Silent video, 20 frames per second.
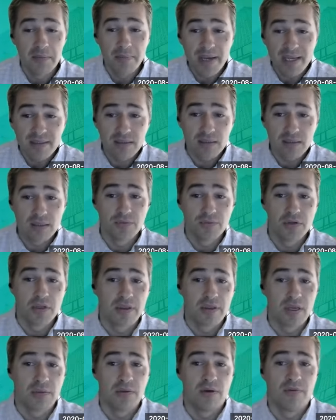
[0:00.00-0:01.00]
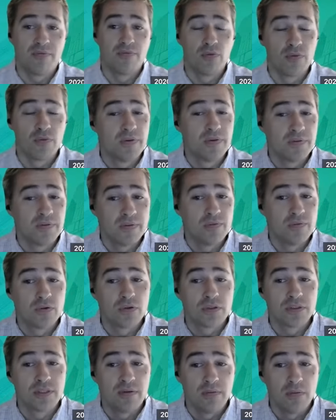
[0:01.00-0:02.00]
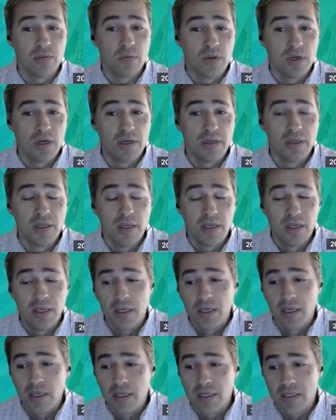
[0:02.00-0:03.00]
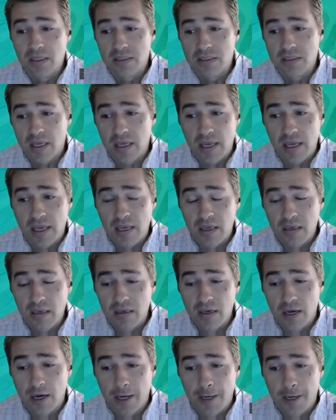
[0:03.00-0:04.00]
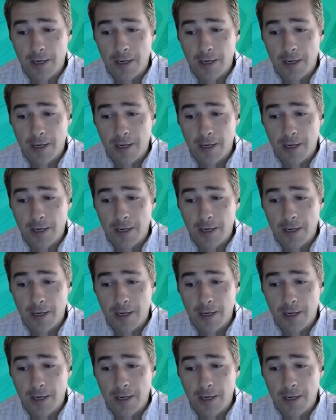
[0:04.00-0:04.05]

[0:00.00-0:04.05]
Basically, when you think about Form 5471, it is a